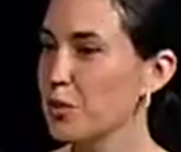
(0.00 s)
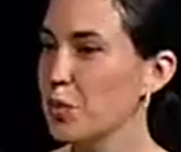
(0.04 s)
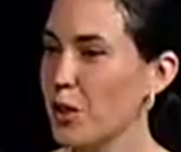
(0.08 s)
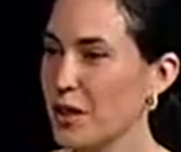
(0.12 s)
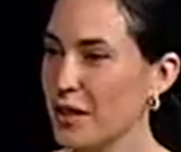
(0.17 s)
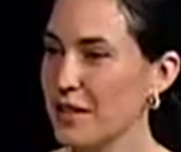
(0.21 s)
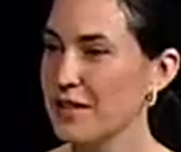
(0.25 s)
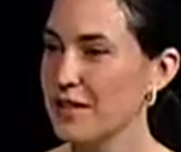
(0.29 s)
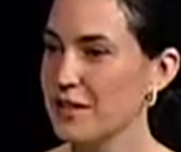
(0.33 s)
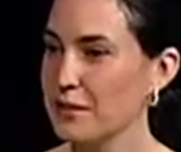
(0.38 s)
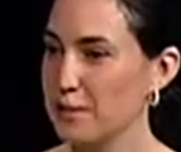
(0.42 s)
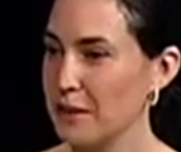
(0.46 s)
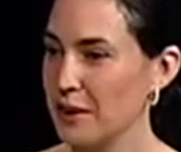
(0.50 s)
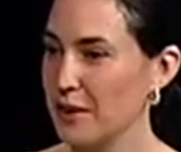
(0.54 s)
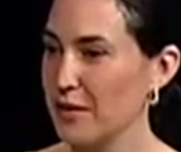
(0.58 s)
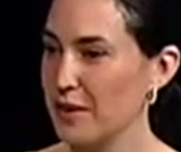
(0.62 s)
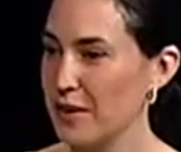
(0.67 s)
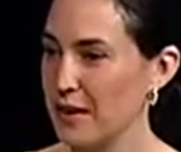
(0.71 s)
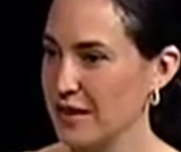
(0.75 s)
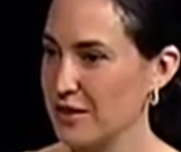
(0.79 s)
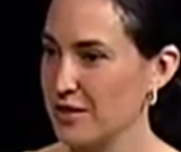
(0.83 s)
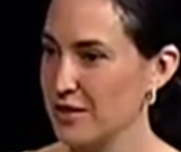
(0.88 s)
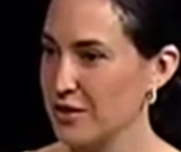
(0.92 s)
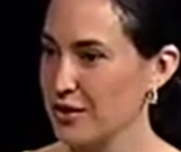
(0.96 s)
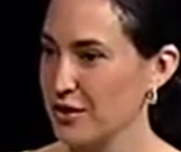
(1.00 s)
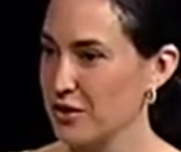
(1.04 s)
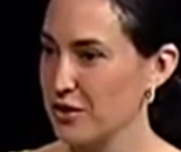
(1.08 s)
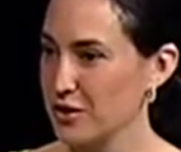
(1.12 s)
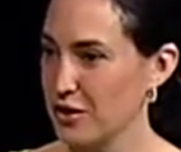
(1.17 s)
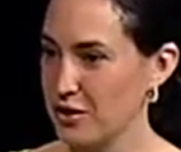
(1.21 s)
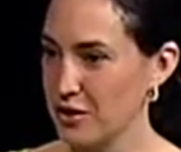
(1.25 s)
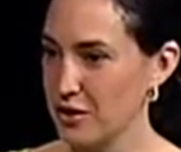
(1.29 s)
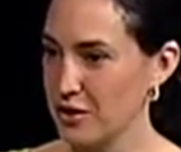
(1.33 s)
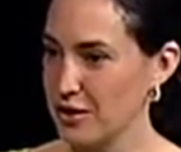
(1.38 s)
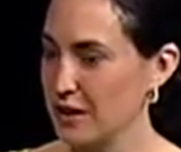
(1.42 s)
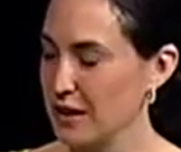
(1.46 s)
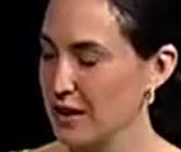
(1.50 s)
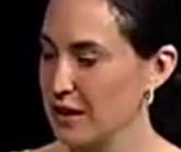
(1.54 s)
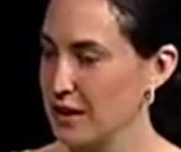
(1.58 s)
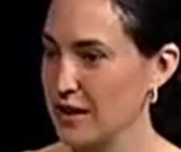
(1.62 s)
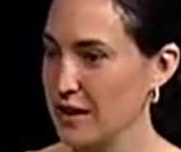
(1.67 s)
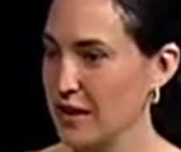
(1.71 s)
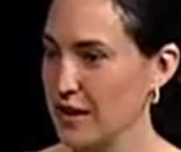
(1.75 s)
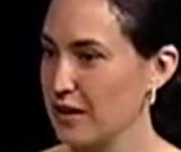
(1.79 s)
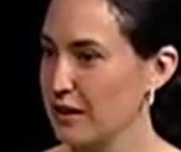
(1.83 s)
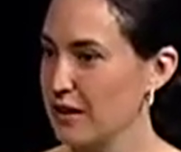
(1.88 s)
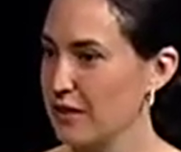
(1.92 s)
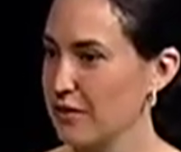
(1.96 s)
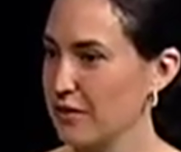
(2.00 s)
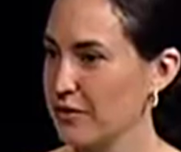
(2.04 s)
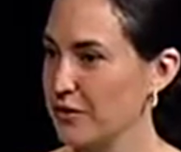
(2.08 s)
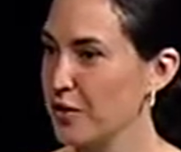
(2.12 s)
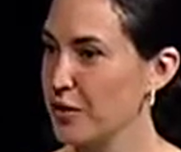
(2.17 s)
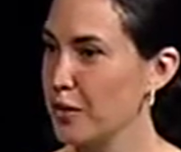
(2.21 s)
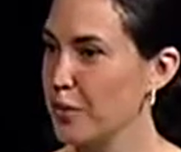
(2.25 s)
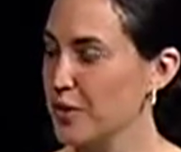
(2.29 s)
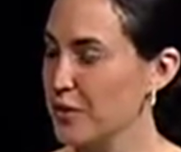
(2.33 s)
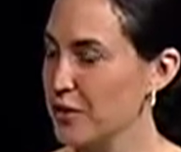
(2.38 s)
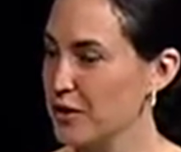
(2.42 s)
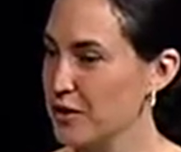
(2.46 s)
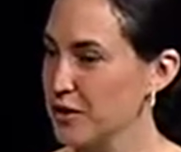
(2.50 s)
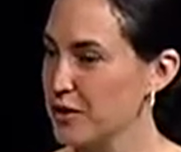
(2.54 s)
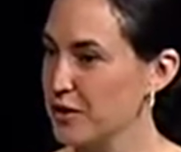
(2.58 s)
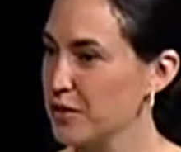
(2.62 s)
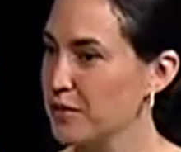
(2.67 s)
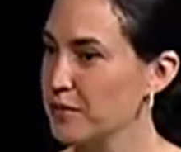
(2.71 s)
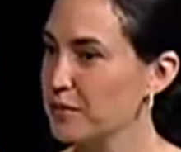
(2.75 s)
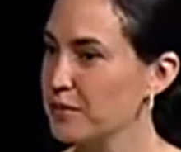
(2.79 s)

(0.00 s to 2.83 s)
what is bariatric surgery in a few words? In